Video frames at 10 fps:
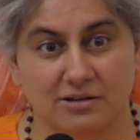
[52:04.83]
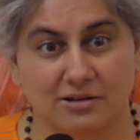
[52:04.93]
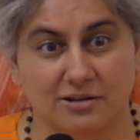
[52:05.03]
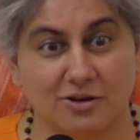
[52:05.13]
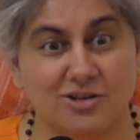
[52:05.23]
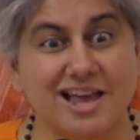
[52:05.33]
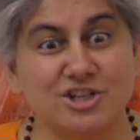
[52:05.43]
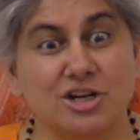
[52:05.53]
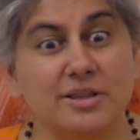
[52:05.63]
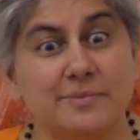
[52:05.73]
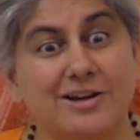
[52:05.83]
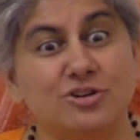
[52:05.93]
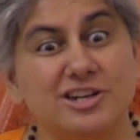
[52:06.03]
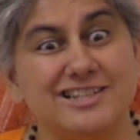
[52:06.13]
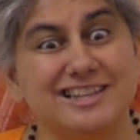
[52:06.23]
Because actually the
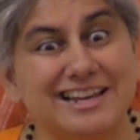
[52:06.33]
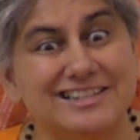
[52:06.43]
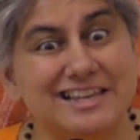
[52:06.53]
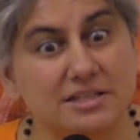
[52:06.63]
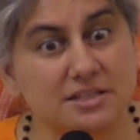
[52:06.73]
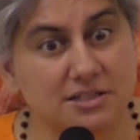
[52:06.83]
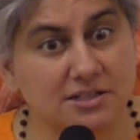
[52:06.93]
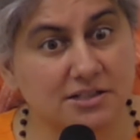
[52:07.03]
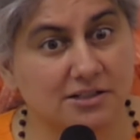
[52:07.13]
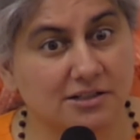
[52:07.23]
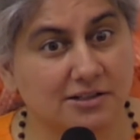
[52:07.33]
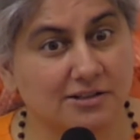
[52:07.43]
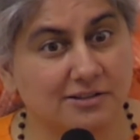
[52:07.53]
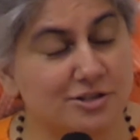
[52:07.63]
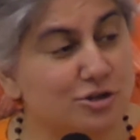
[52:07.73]
boundary doesn't exist.
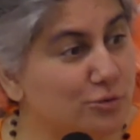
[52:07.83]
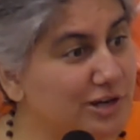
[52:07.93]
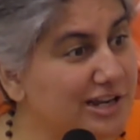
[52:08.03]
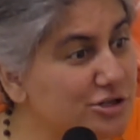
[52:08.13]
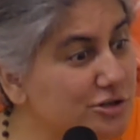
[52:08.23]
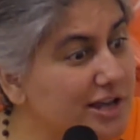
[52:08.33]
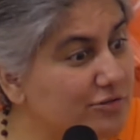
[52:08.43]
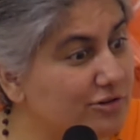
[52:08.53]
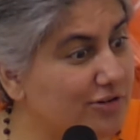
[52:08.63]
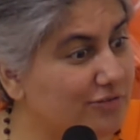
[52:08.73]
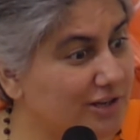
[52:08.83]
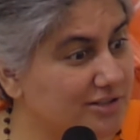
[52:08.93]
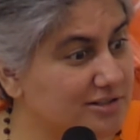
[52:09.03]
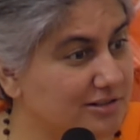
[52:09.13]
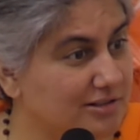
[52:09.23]
There's no need to get rid of it.
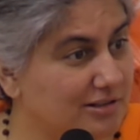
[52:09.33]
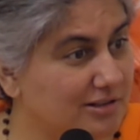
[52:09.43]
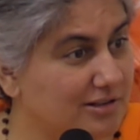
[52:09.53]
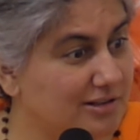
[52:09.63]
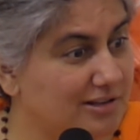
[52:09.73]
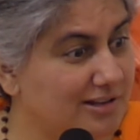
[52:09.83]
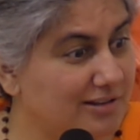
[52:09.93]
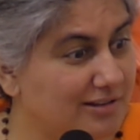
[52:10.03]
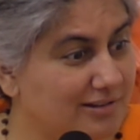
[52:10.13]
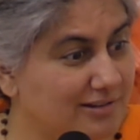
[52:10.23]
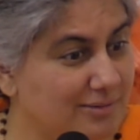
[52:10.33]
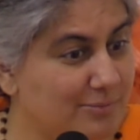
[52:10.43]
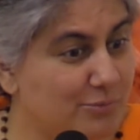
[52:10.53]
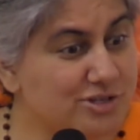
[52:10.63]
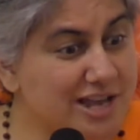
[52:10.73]

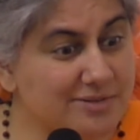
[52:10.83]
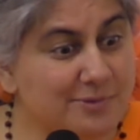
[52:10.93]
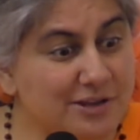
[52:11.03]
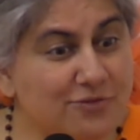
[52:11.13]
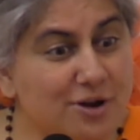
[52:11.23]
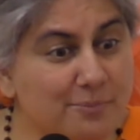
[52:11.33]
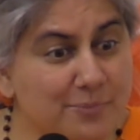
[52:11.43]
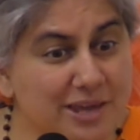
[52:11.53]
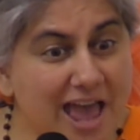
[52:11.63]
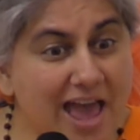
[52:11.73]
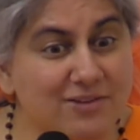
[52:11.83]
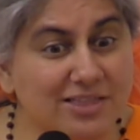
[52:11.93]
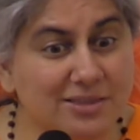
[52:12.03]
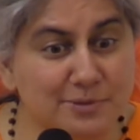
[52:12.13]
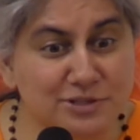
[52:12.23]
Protect me from having
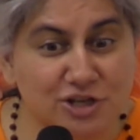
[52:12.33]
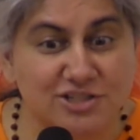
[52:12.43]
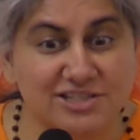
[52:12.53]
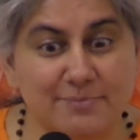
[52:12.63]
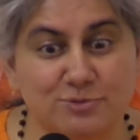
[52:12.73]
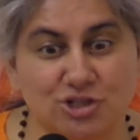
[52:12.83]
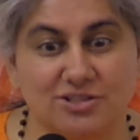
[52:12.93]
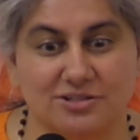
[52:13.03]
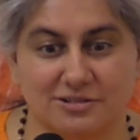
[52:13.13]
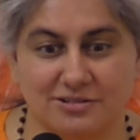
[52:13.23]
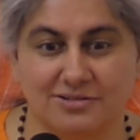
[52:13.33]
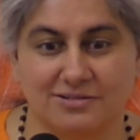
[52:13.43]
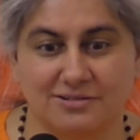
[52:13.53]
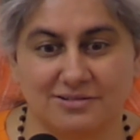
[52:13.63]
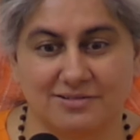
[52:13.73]
the misconception
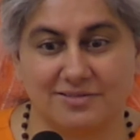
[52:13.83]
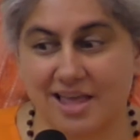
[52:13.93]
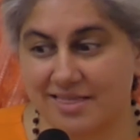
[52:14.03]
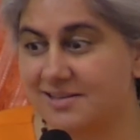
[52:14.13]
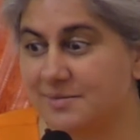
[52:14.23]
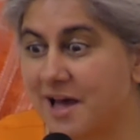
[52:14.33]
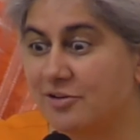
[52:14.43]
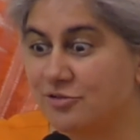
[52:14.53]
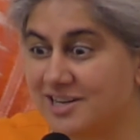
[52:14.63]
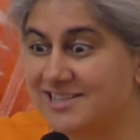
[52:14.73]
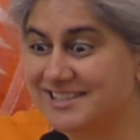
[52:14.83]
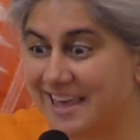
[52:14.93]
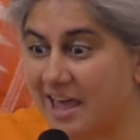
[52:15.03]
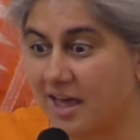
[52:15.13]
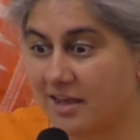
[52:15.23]
that this boundary is
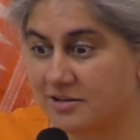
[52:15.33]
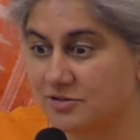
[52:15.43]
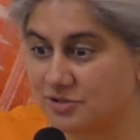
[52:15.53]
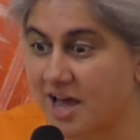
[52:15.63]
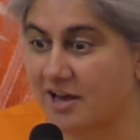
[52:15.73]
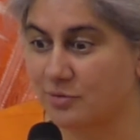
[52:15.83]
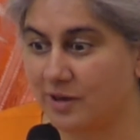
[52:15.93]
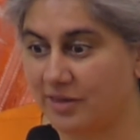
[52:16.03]
there to start with.